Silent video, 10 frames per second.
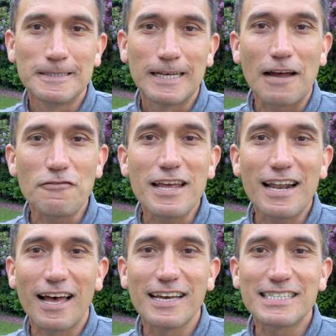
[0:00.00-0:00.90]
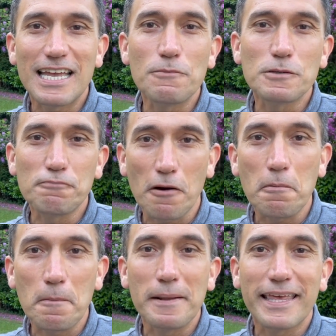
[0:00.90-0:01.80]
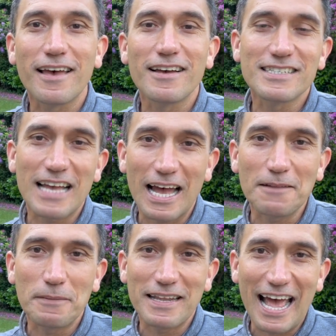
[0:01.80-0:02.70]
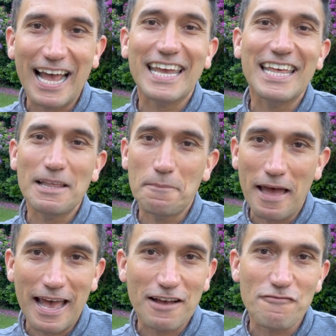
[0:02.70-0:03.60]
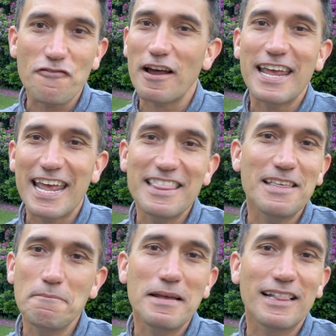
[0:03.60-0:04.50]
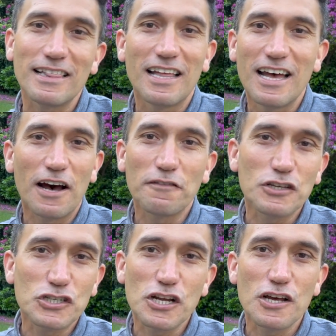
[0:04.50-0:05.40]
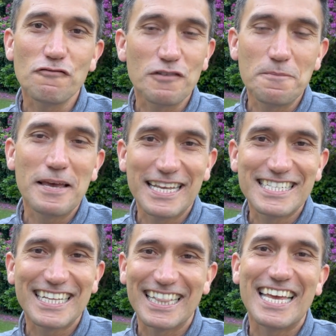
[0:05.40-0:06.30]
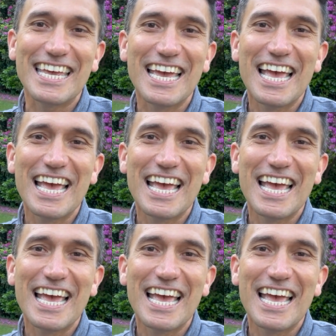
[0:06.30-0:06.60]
I realised it was probably because I'd been hanging the peg right in the middle of the shirt repeatedly,